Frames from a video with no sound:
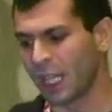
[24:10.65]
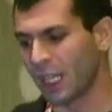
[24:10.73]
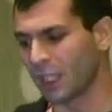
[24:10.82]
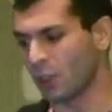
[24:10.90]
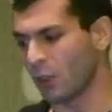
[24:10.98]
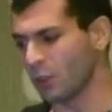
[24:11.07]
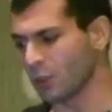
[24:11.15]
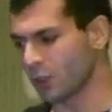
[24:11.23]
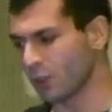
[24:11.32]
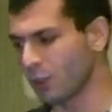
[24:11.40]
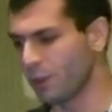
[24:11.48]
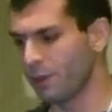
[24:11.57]
And
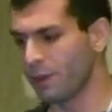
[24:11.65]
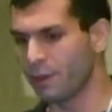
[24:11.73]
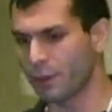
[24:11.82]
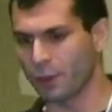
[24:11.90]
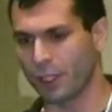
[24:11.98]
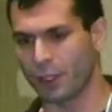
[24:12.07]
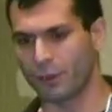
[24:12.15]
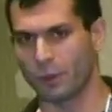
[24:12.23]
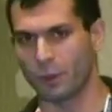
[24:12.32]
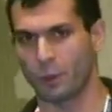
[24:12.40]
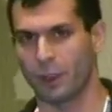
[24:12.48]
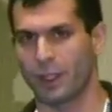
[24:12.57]
also be very
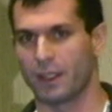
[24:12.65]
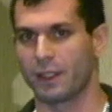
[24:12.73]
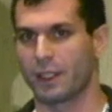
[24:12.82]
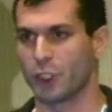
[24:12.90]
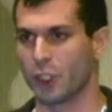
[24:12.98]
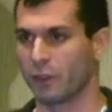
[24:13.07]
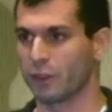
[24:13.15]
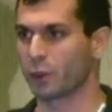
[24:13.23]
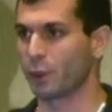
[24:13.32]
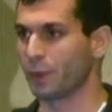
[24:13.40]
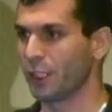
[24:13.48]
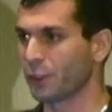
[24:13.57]
careful with the
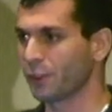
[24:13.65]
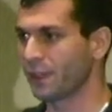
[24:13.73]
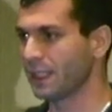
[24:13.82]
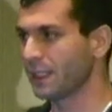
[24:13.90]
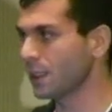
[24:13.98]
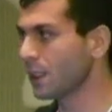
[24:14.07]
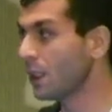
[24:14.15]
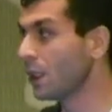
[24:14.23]
JavaScript interfaces,